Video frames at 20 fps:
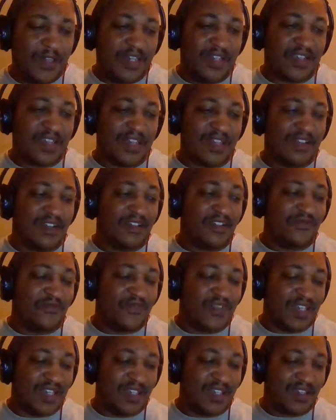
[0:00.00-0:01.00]
you could have
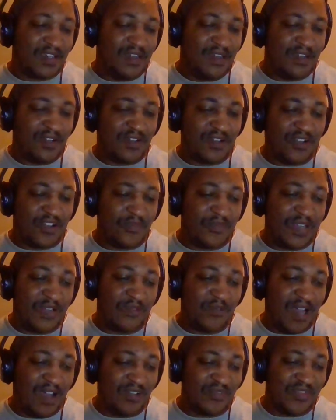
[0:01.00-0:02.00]
heard me
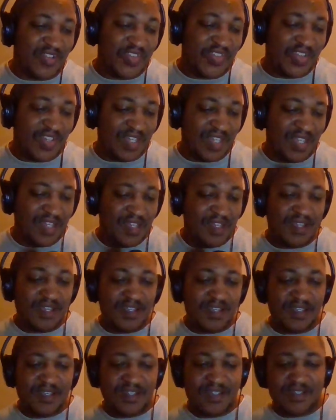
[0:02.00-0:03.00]
while I was
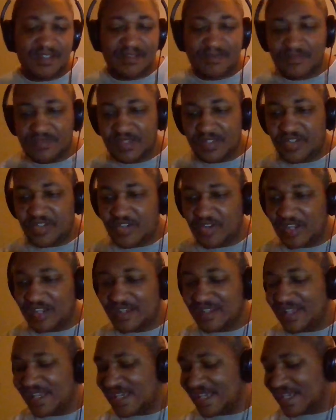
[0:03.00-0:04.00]
doing
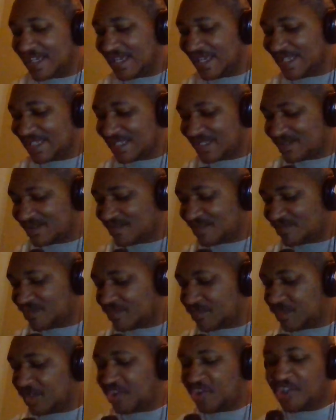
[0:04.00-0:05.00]
the
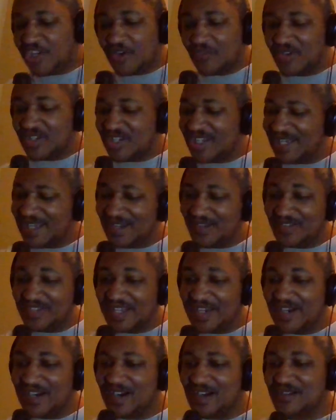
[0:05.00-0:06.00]
show and tell
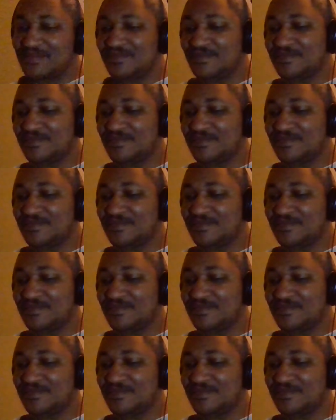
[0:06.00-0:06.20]
there.